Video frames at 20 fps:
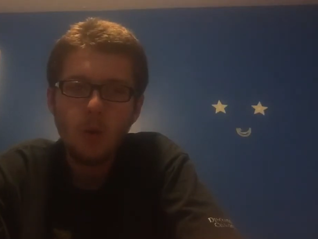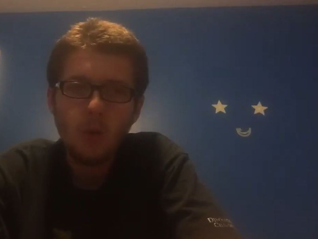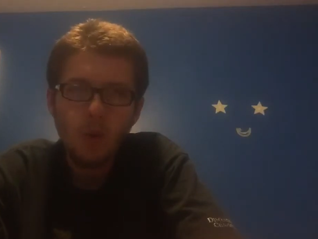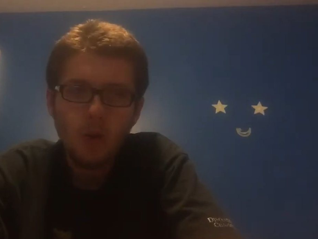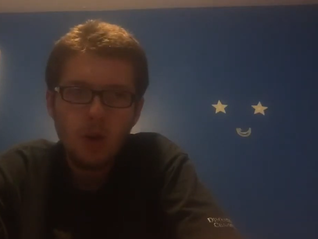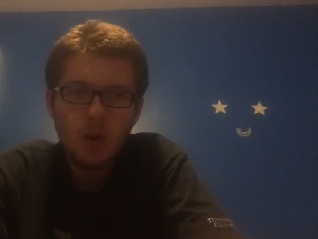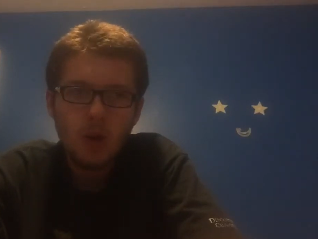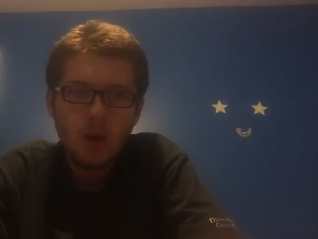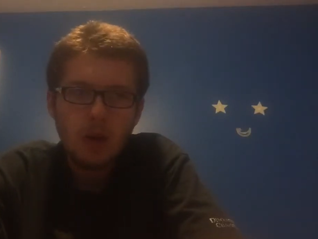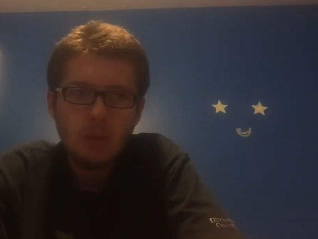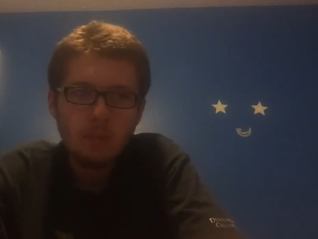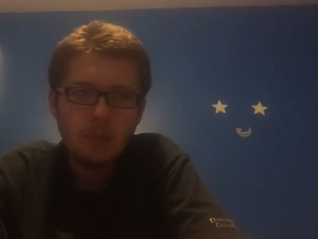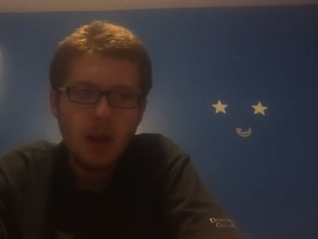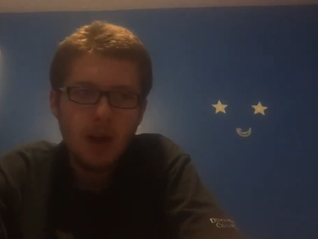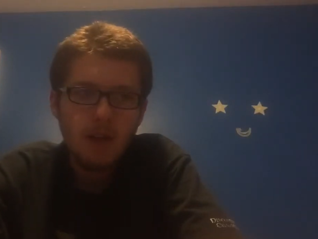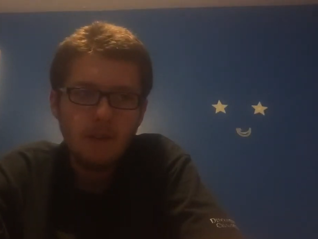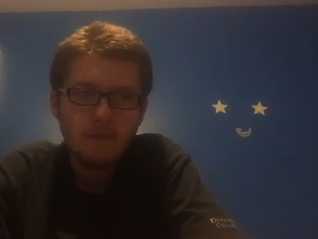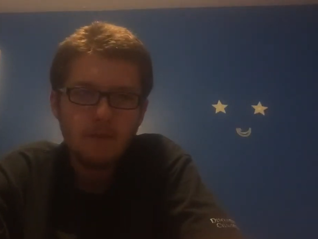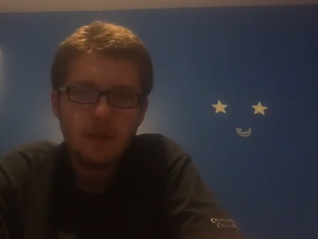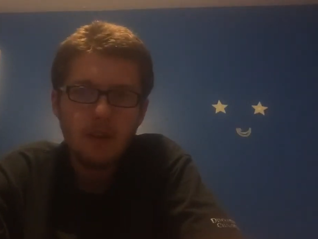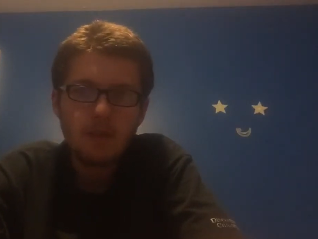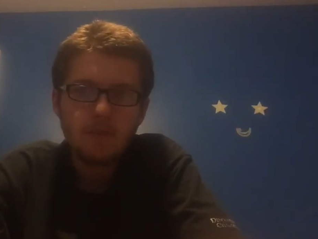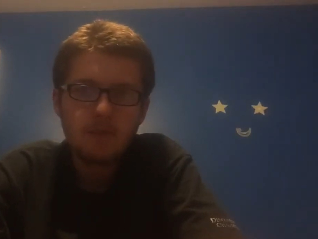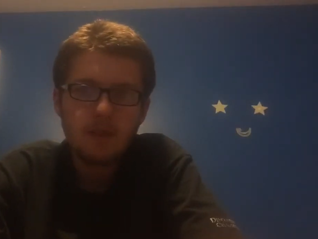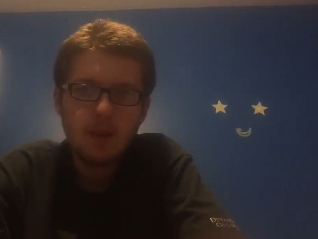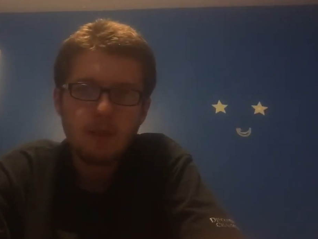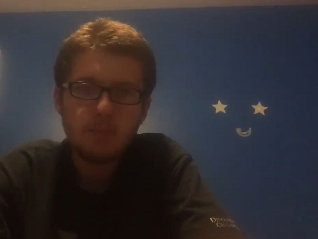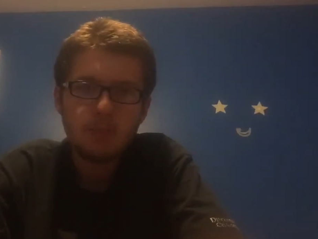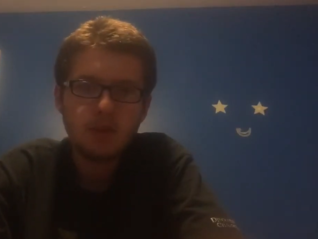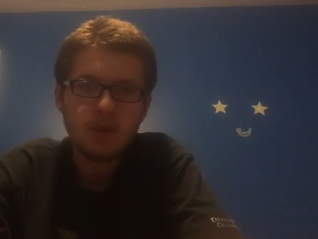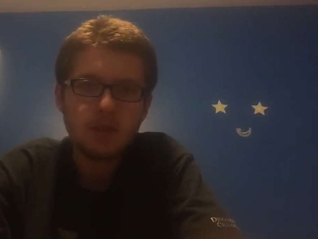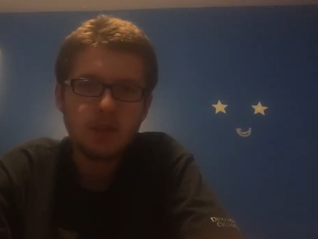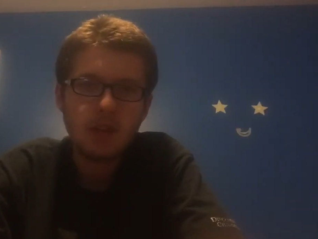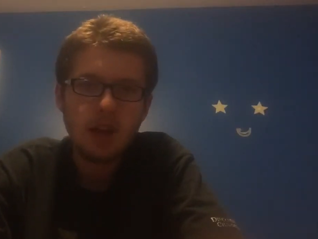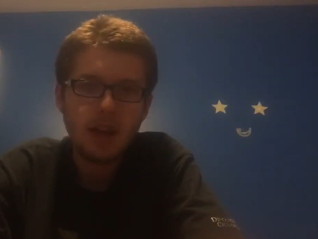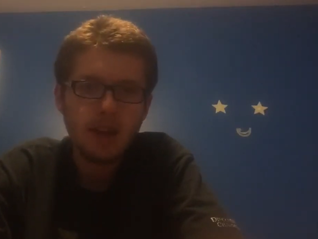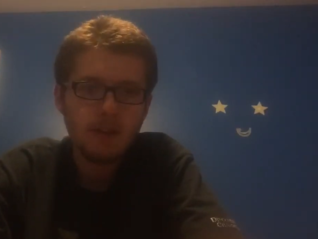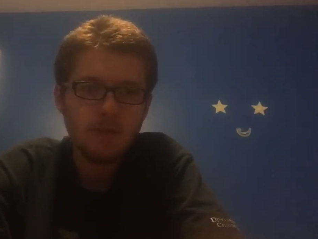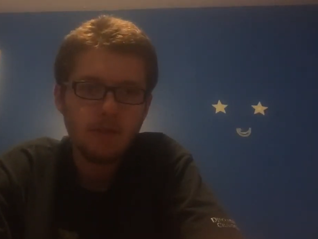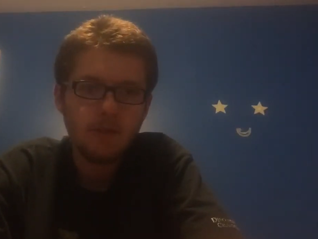we're going to pay
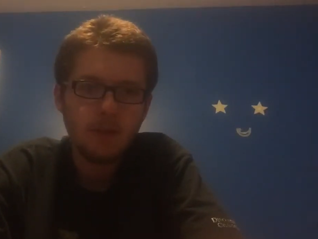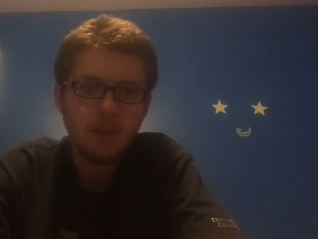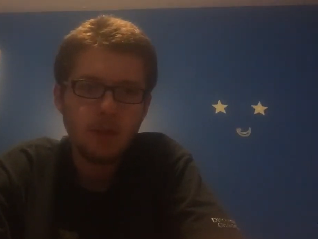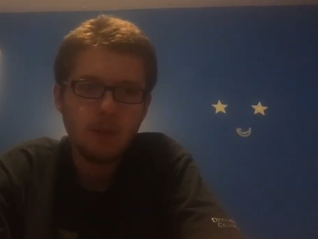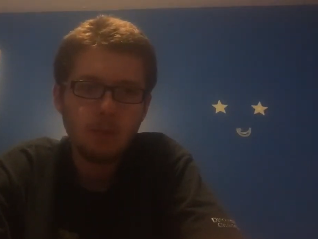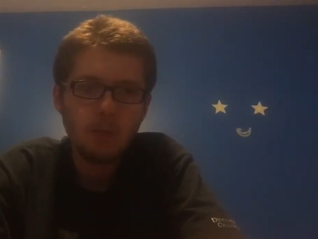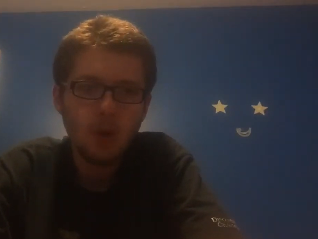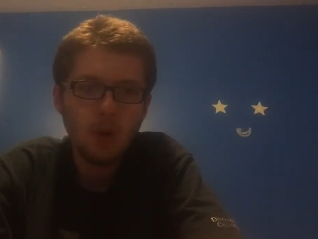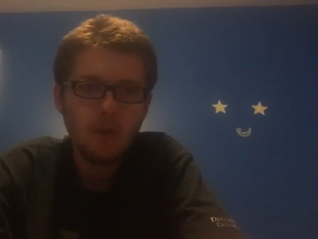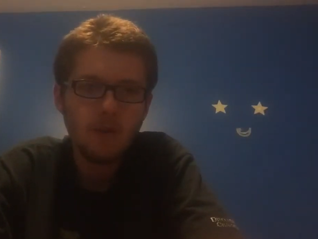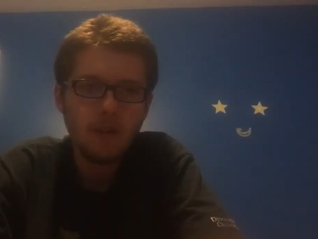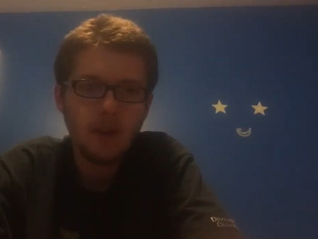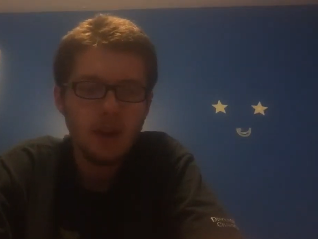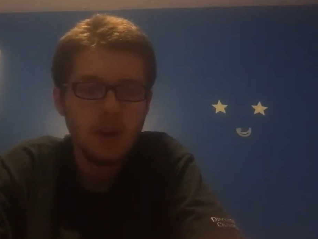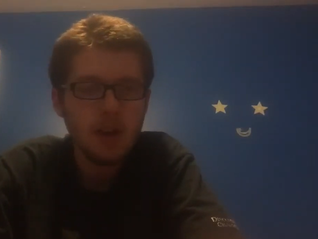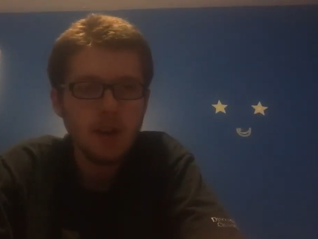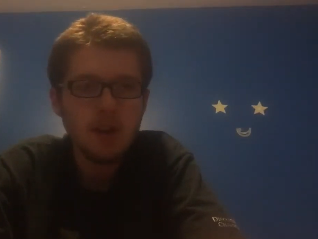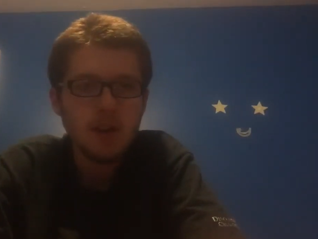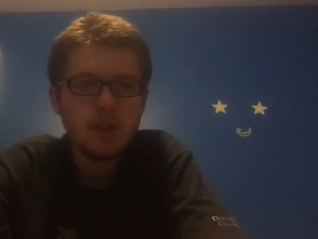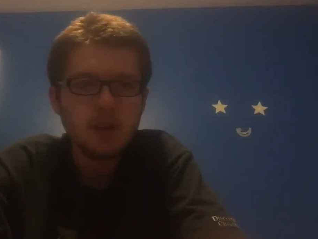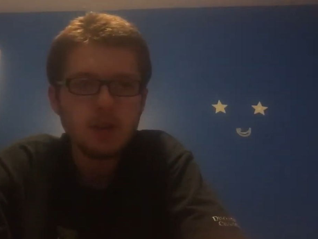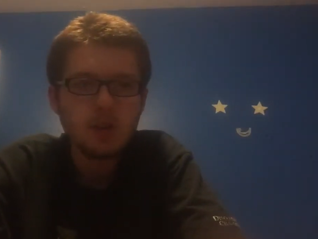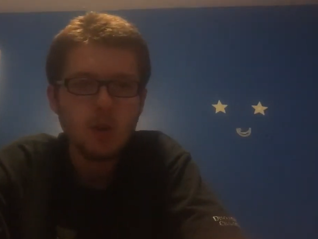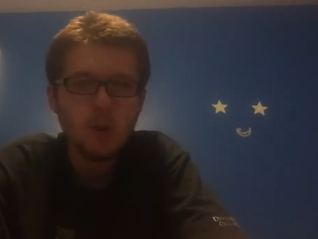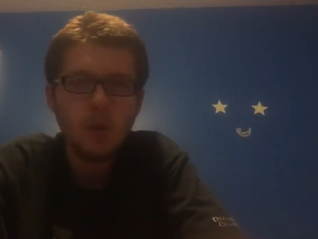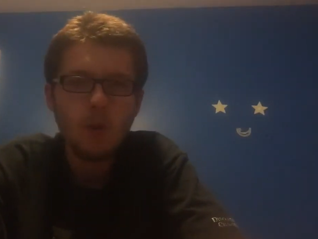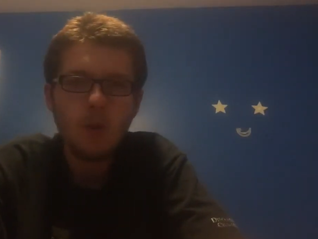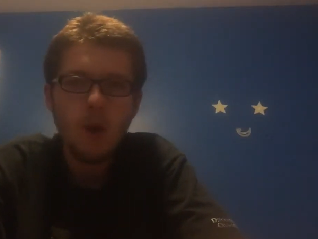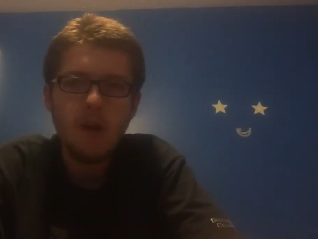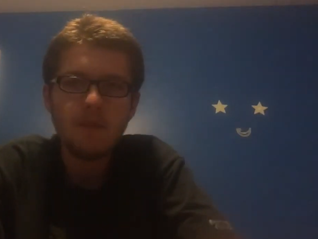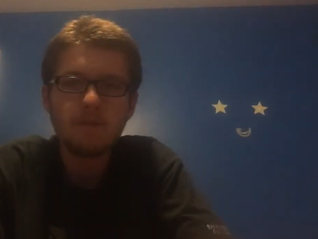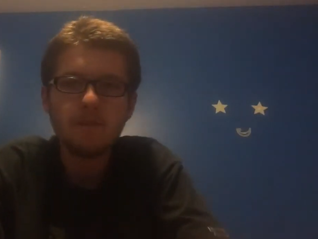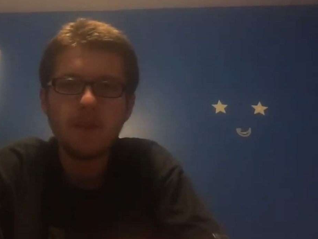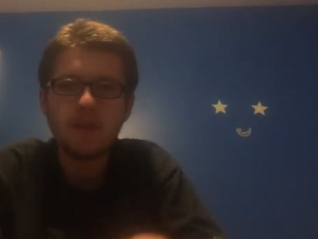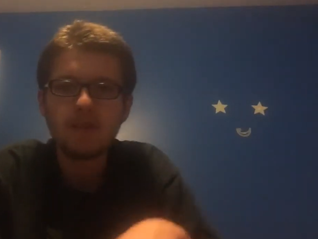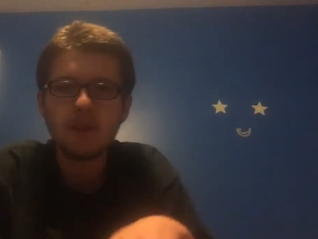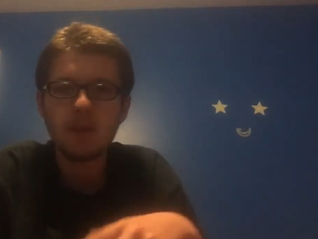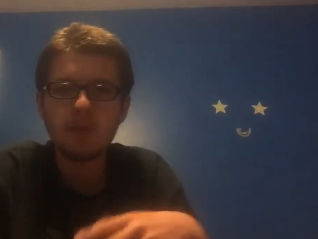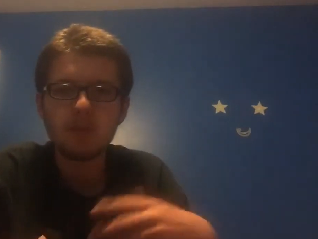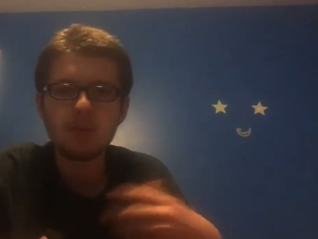50% for the movie, so we want
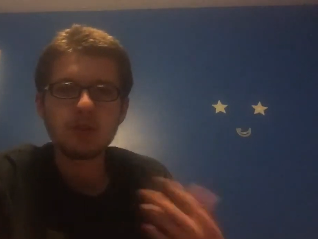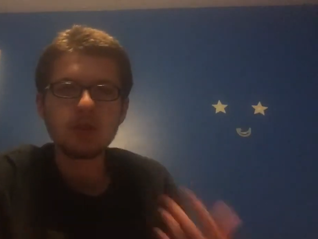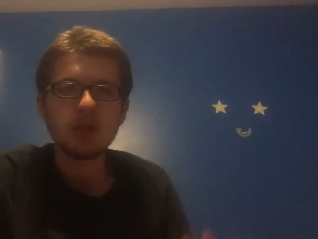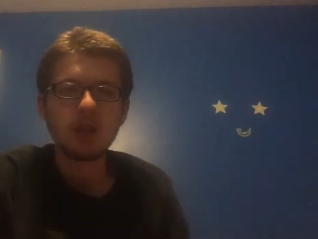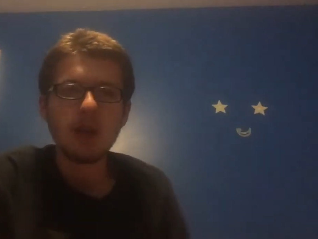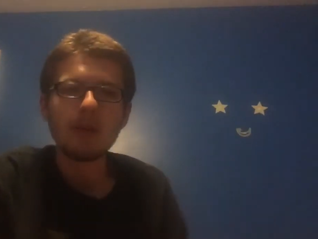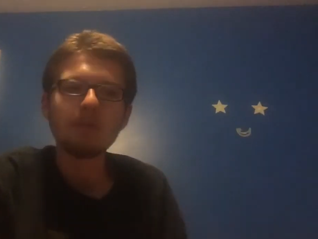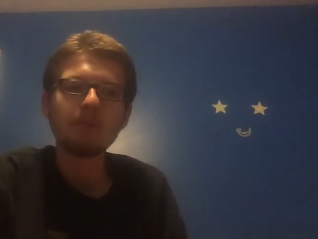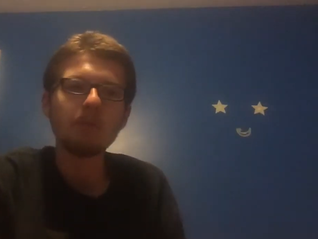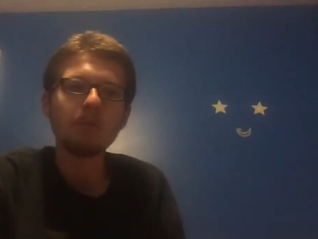50%